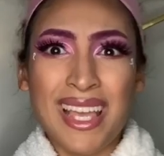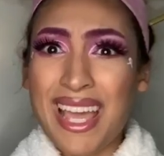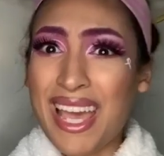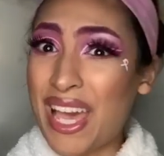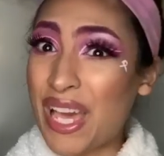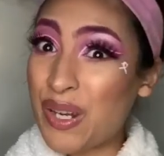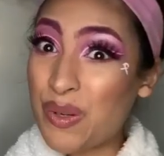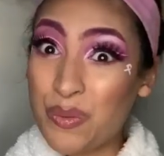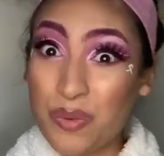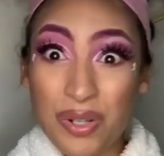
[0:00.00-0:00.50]

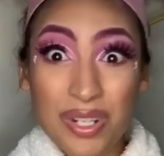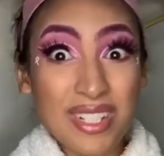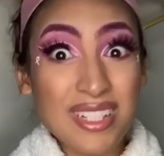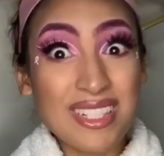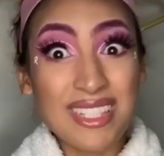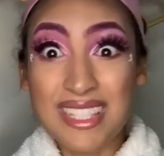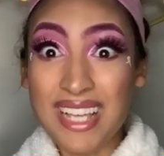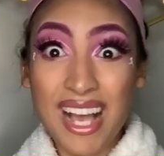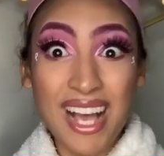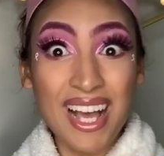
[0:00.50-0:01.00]
and we're
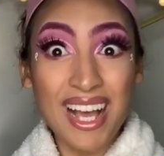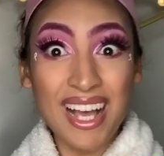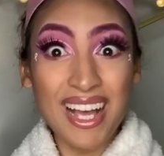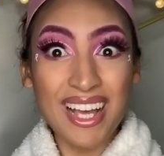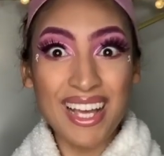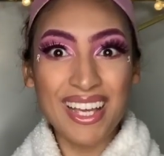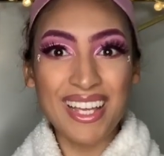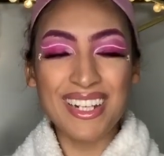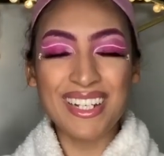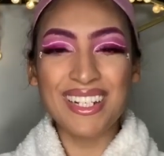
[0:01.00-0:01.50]

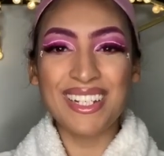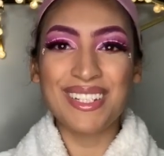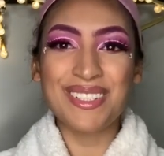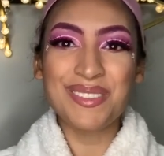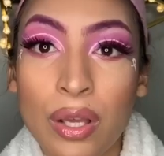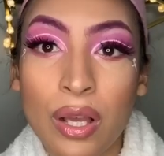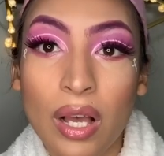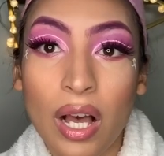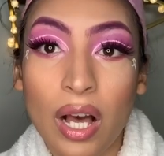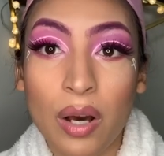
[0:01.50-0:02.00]
done.
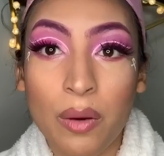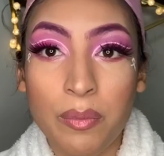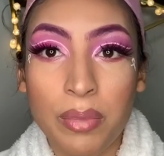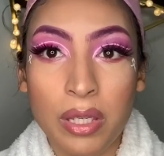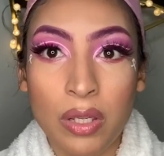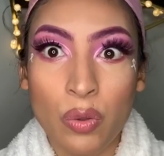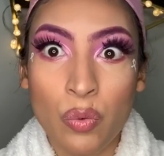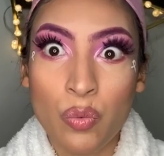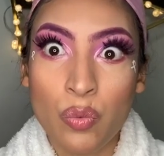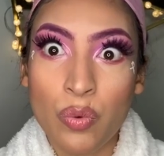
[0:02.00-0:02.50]
I'll
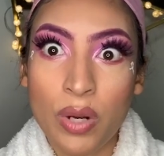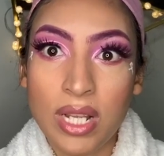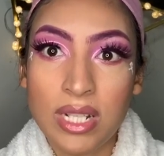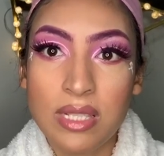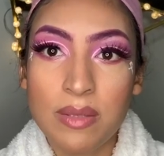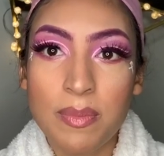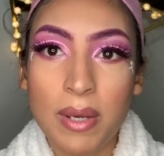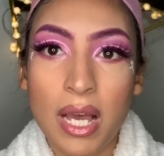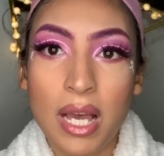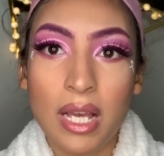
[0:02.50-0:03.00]
be
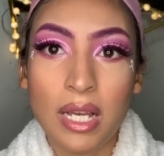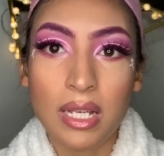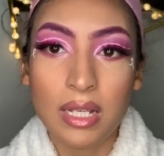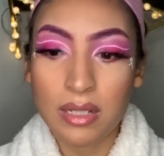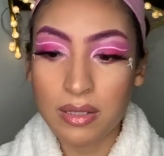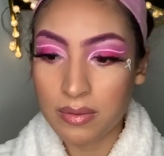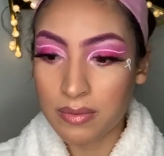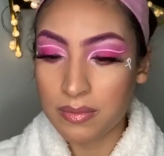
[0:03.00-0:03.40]
right back.